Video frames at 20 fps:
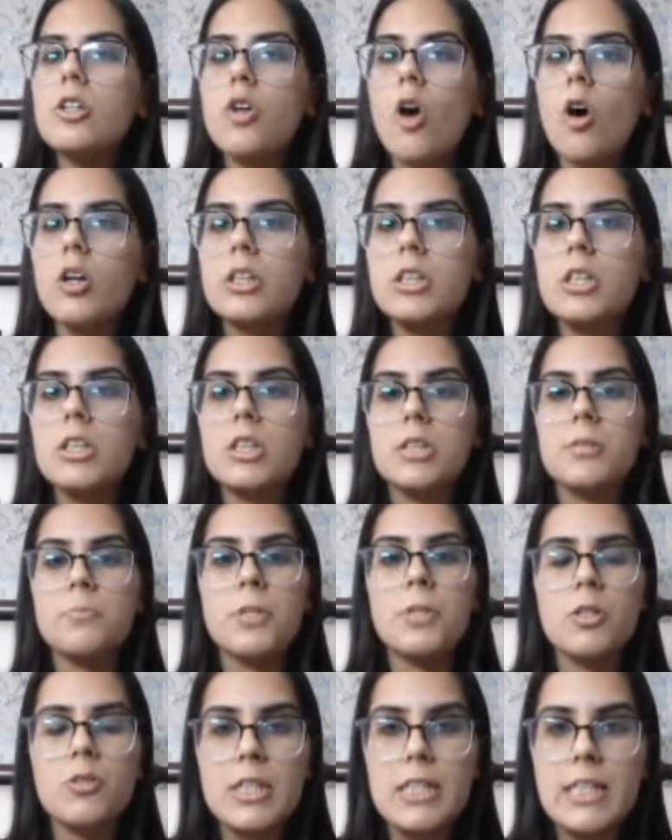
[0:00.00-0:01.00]
doctor
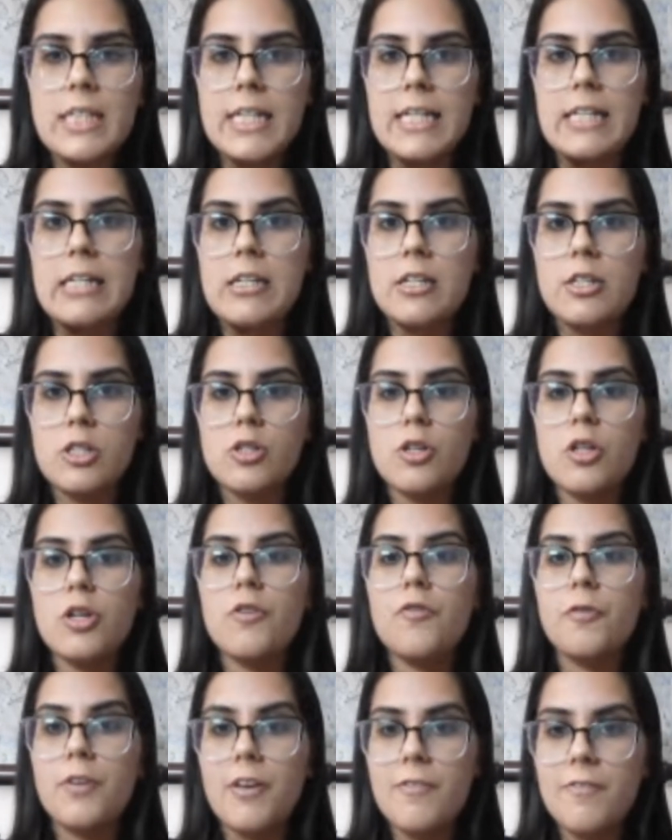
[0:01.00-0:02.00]
community. So
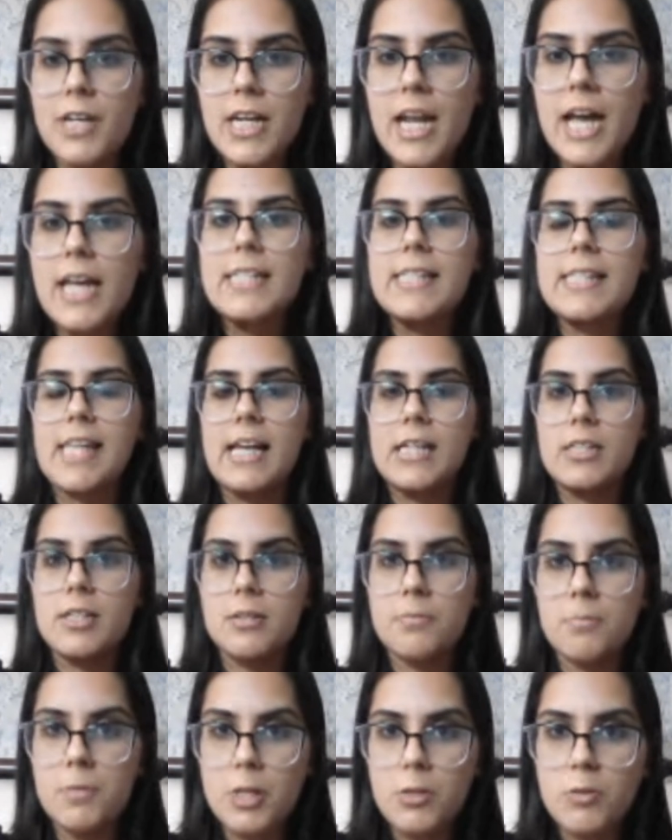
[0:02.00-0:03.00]
you've given us that
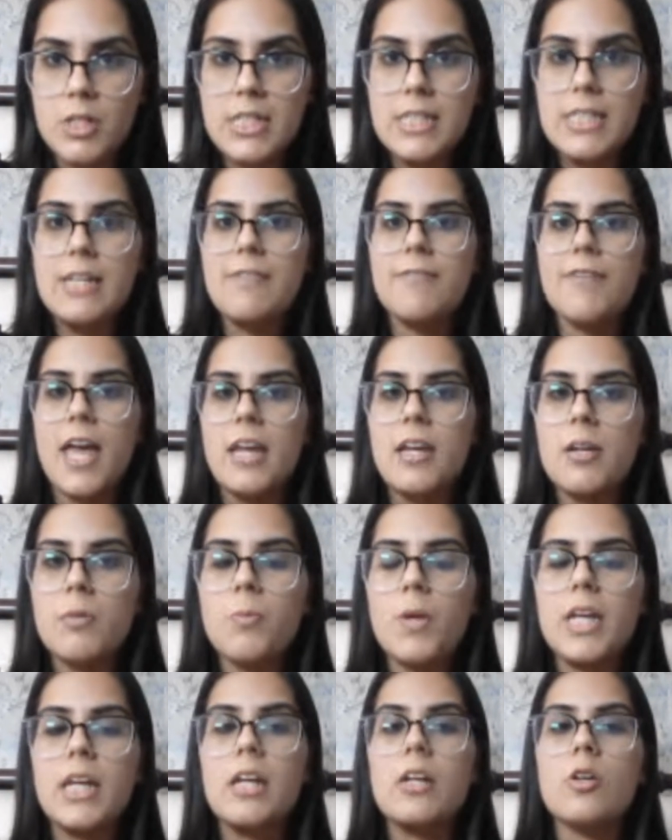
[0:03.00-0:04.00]
community wherein
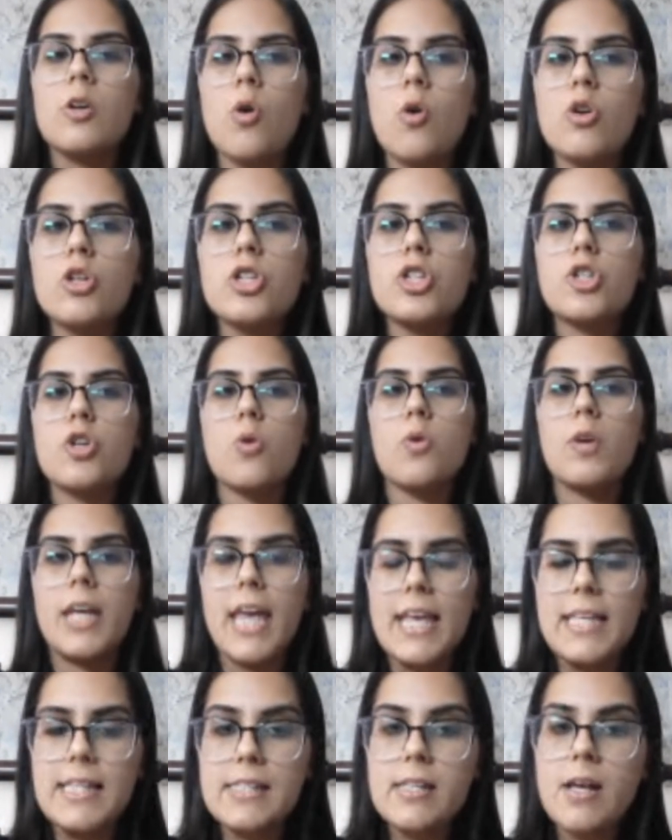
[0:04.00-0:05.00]
we can go
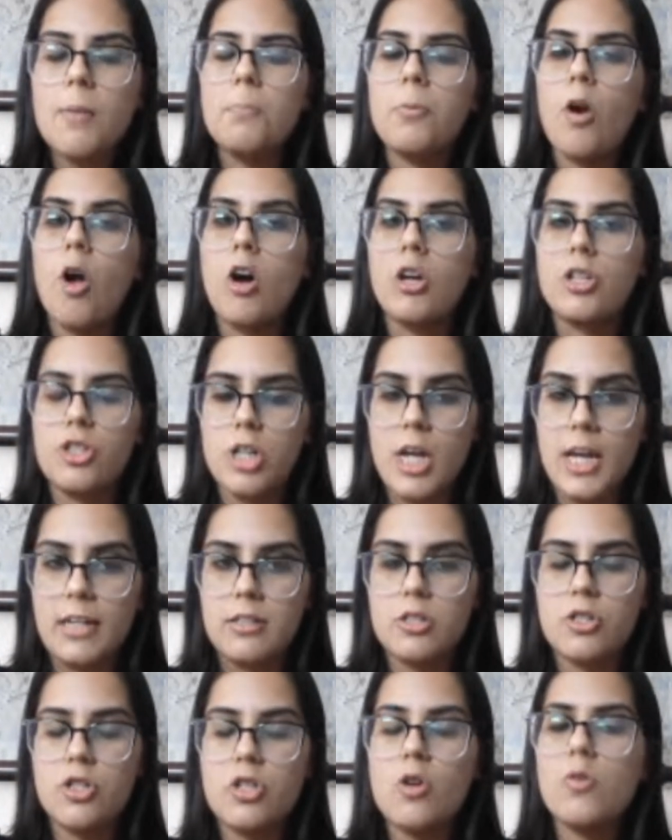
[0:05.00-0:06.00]
showcase our project,
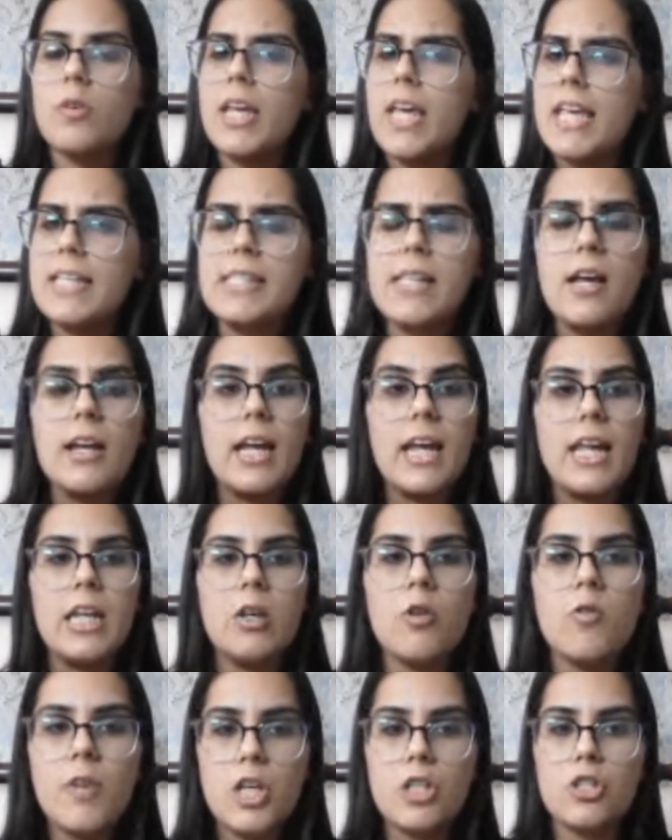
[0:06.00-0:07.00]
showcase our
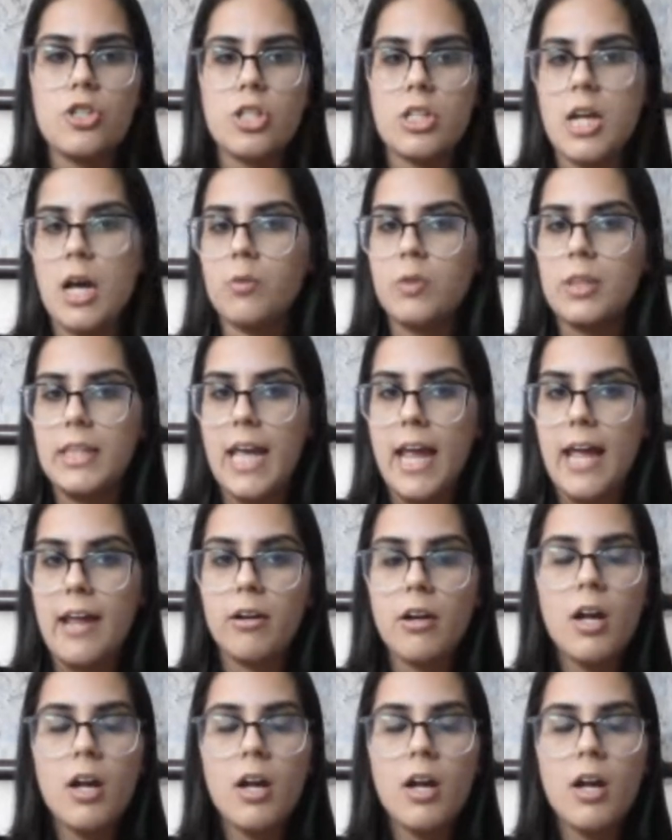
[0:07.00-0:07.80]
innovation out there.